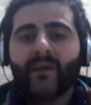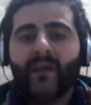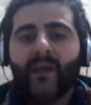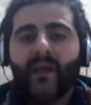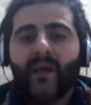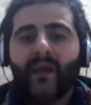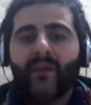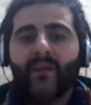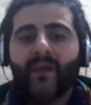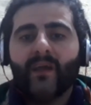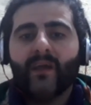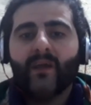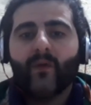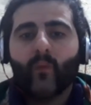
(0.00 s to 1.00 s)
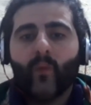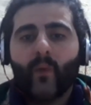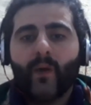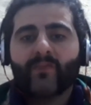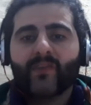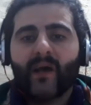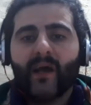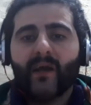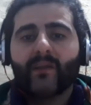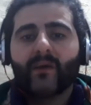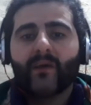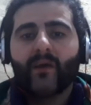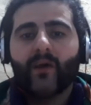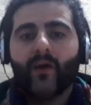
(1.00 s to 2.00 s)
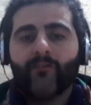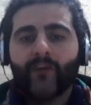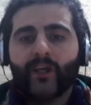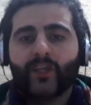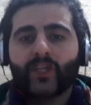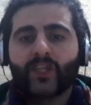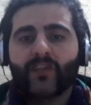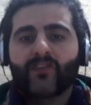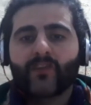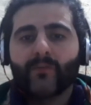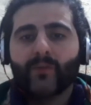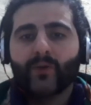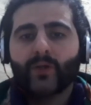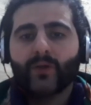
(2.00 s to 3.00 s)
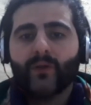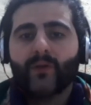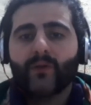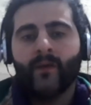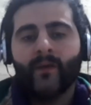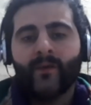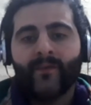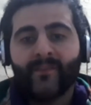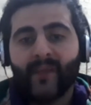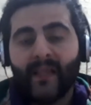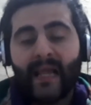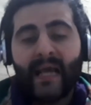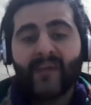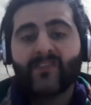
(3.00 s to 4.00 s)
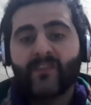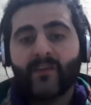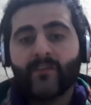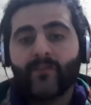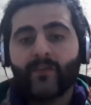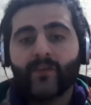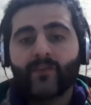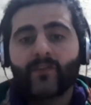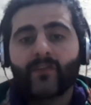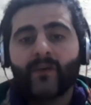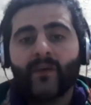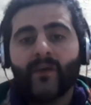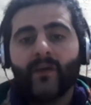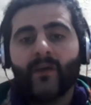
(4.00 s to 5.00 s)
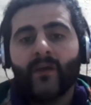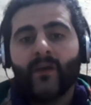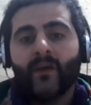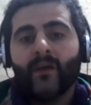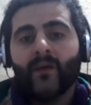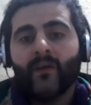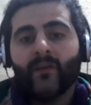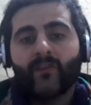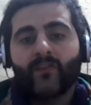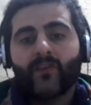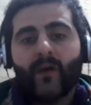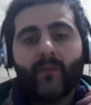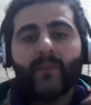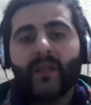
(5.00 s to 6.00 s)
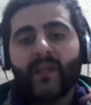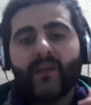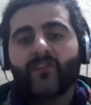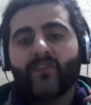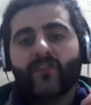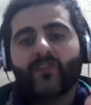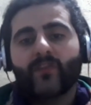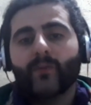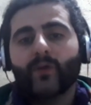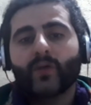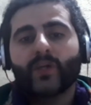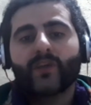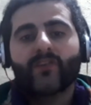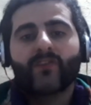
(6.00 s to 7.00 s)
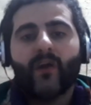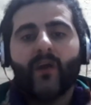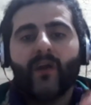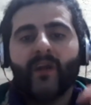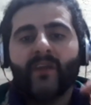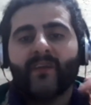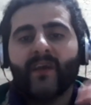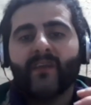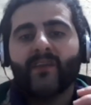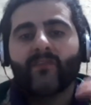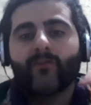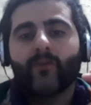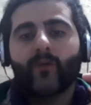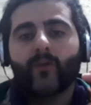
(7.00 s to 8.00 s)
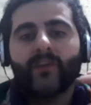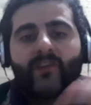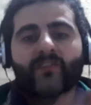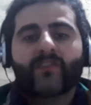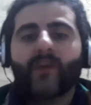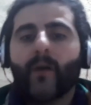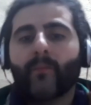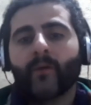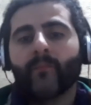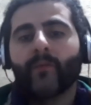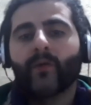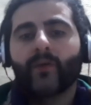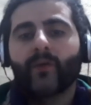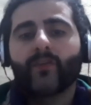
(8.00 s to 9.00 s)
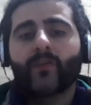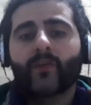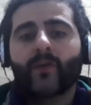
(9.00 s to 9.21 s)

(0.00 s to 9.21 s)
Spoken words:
in the website of each distribution. The last difference is some Linux distributions are intended for desktop computers,